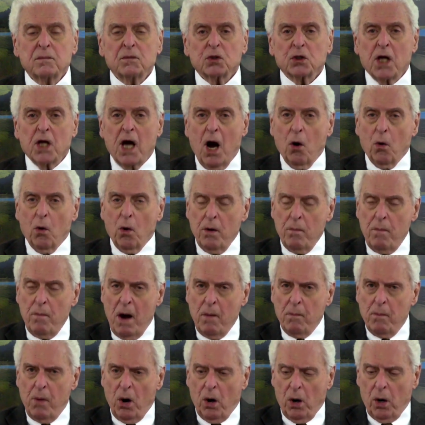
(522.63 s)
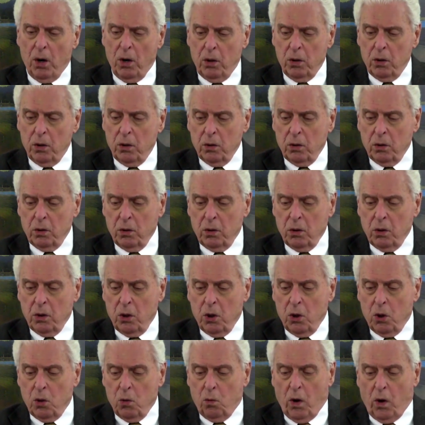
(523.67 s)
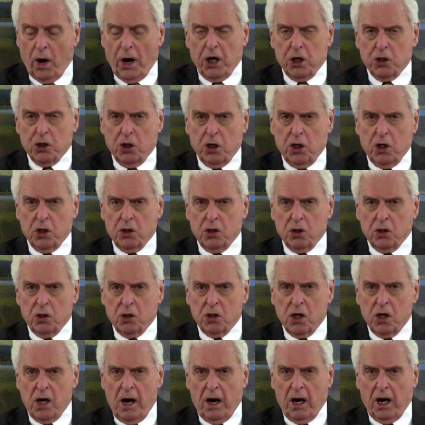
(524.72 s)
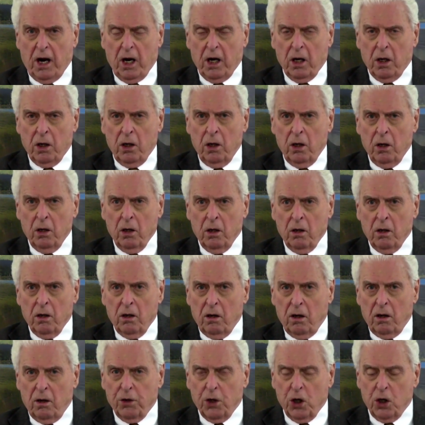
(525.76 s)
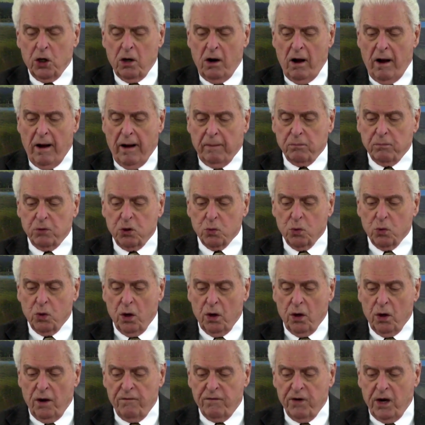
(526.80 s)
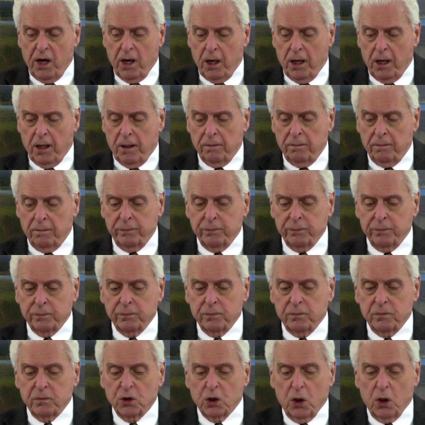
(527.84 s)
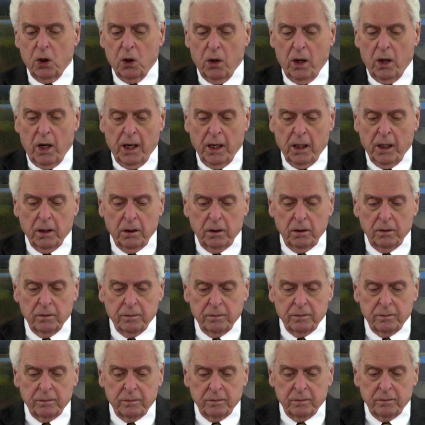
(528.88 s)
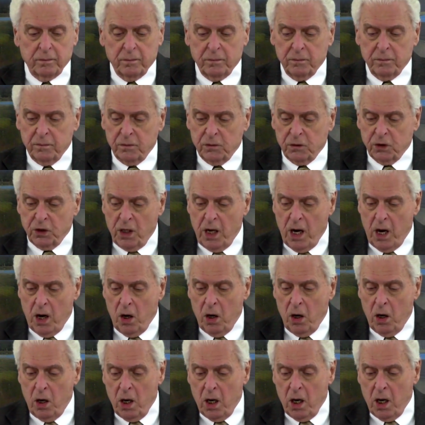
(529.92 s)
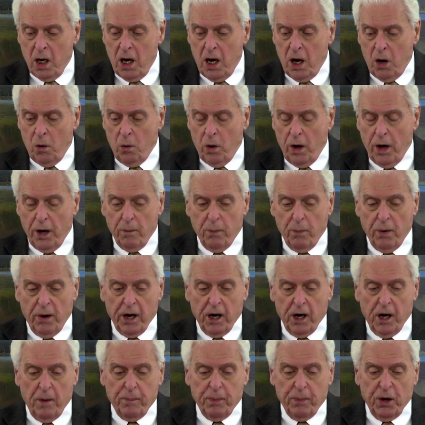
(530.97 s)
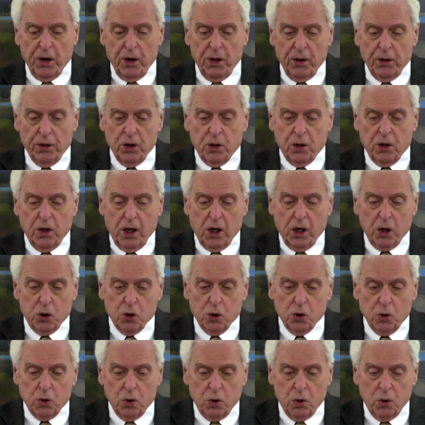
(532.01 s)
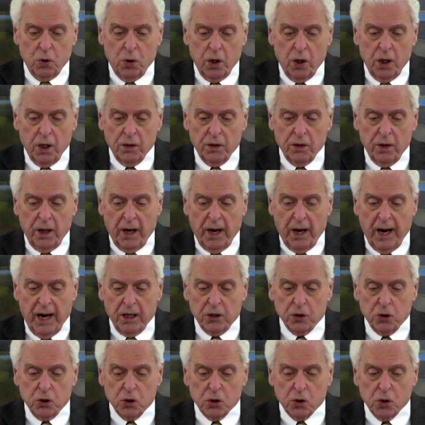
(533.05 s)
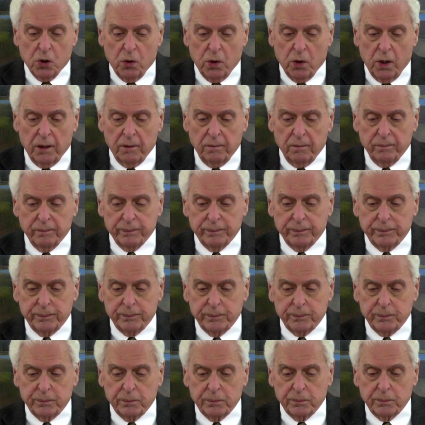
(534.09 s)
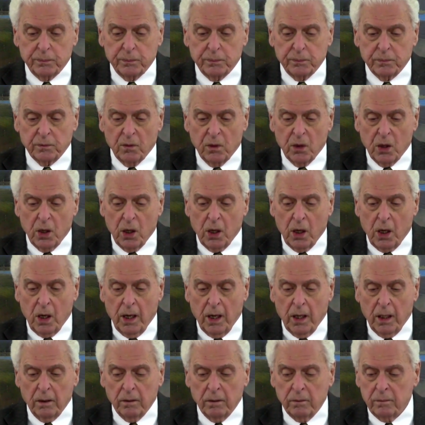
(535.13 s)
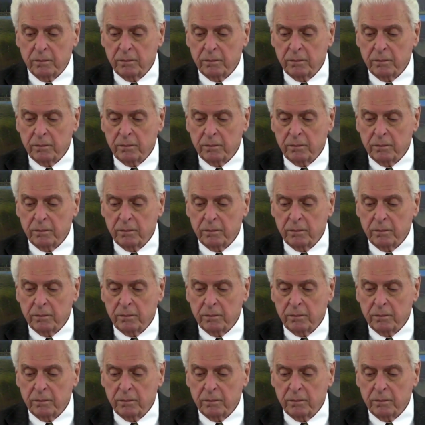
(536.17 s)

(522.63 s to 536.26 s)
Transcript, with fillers: Now remember, what did Jesus say of the times we're living in? All right? Now, I want to bring up another thing to you that adds to it. Okay?